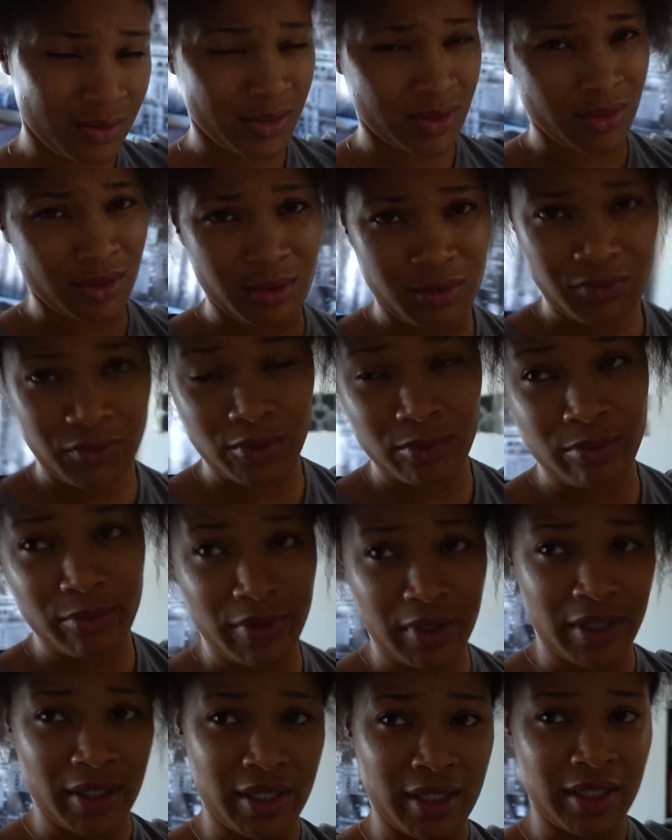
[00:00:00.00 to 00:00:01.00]
I was over the
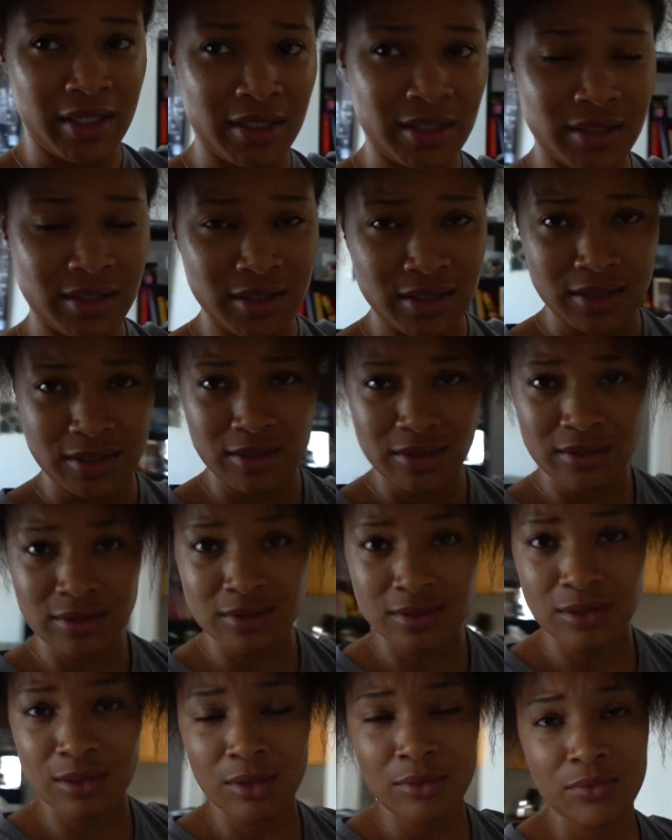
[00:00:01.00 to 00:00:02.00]
braids,
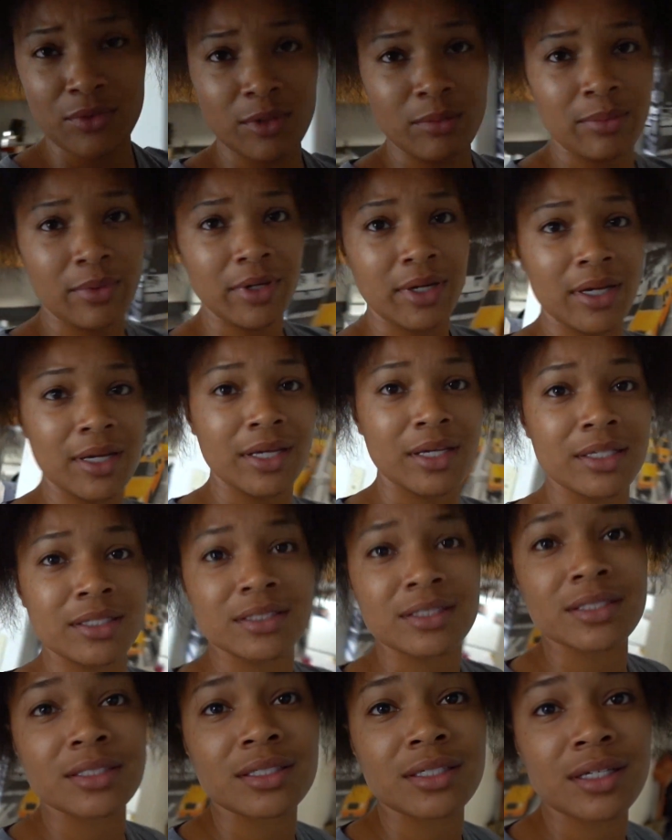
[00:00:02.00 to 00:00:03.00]

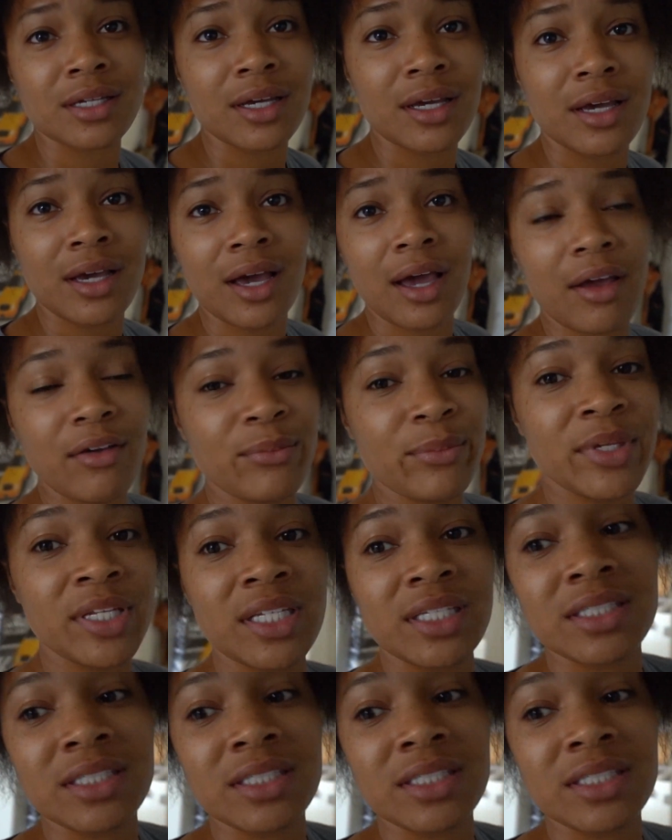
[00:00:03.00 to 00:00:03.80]
I've been